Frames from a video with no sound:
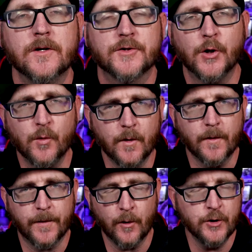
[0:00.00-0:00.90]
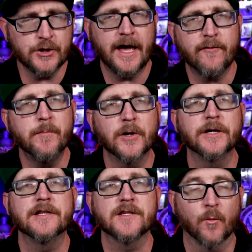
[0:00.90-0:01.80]
So they'll usually have a
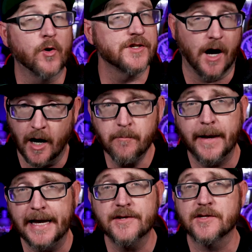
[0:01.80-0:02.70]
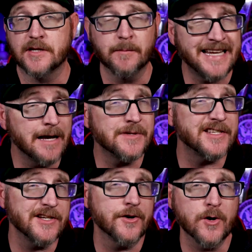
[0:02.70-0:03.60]
building somewhere's on base. Sometimes
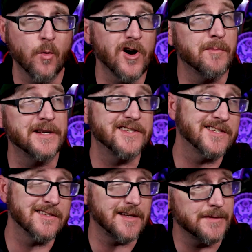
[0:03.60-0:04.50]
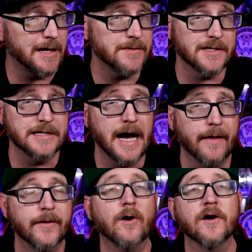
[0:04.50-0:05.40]
it's near your work, but sometimes it's
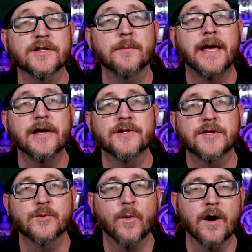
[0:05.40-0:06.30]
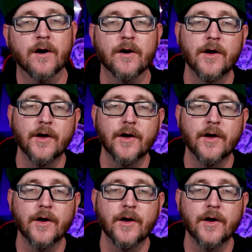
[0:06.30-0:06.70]
not. There are some cases where